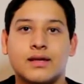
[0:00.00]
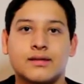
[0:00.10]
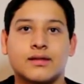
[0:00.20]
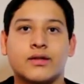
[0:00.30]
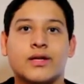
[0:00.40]

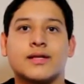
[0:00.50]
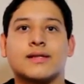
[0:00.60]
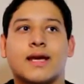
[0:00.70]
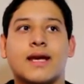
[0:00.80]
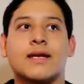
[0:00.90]
days ago and
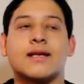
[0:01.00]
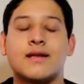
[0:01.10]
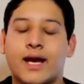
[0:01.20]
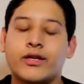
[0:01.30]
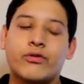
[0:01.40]
has gained
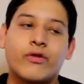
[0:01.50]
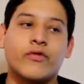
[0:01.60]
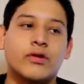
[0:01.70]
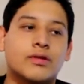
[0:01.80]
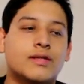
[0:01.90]
900
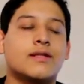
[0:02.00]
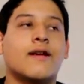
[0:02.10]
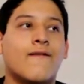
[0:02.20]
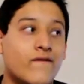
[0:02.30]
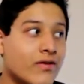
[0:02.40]
views,
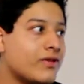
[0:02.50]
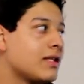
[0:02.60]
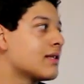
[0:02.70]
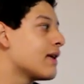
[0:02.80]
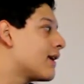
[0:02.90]

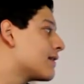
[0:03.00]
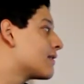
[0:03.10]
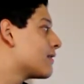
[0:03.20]
15 likes,